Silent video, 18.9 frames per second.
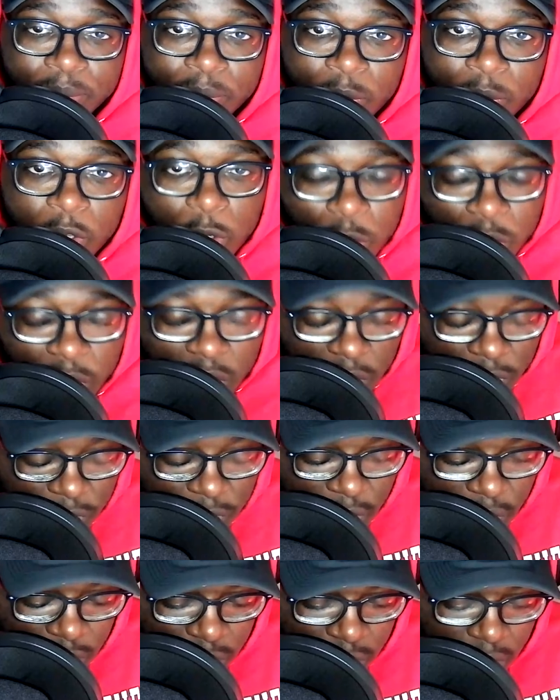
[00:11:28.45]
You give
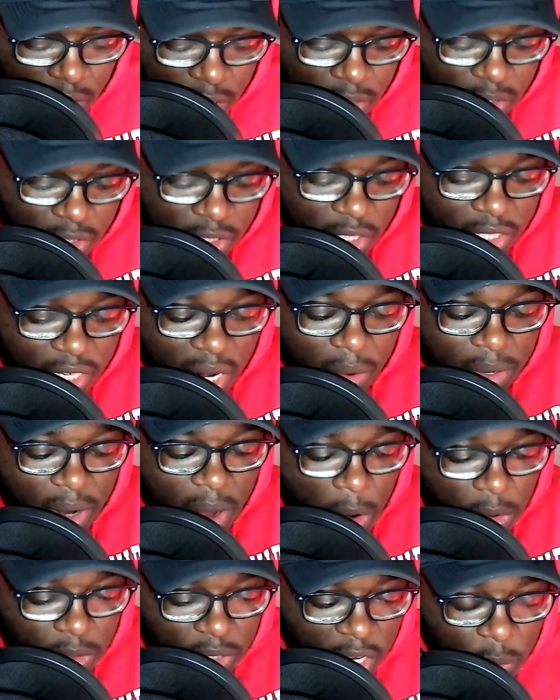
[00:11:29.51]
us
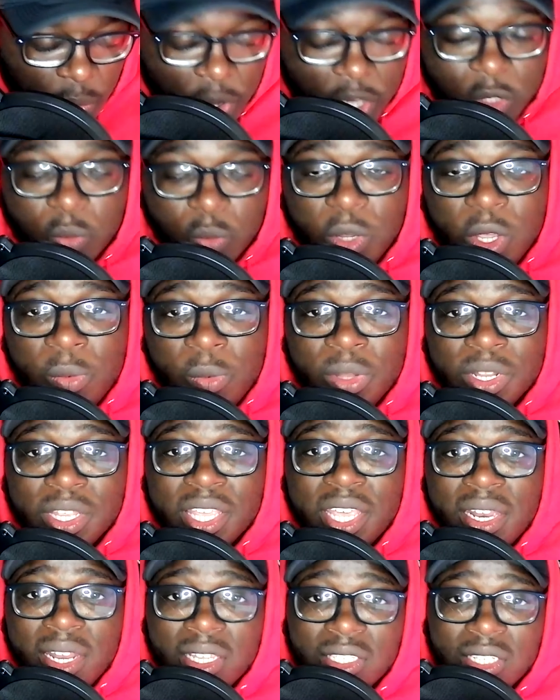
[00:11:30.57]
scenarios in which we would
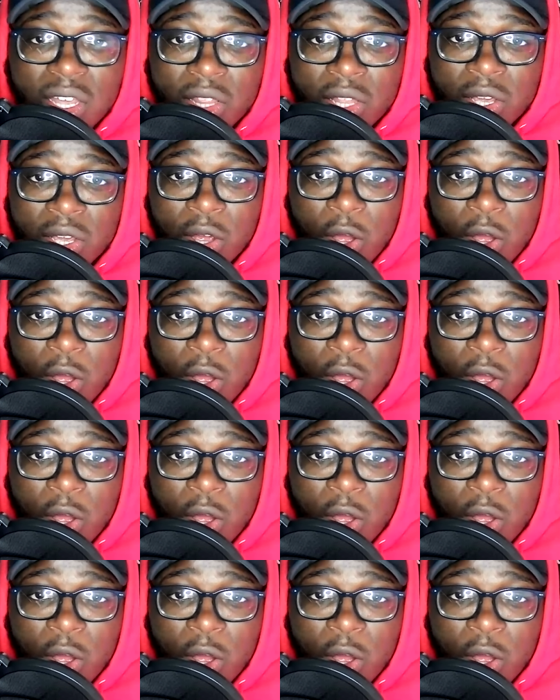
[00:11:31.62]
kill each other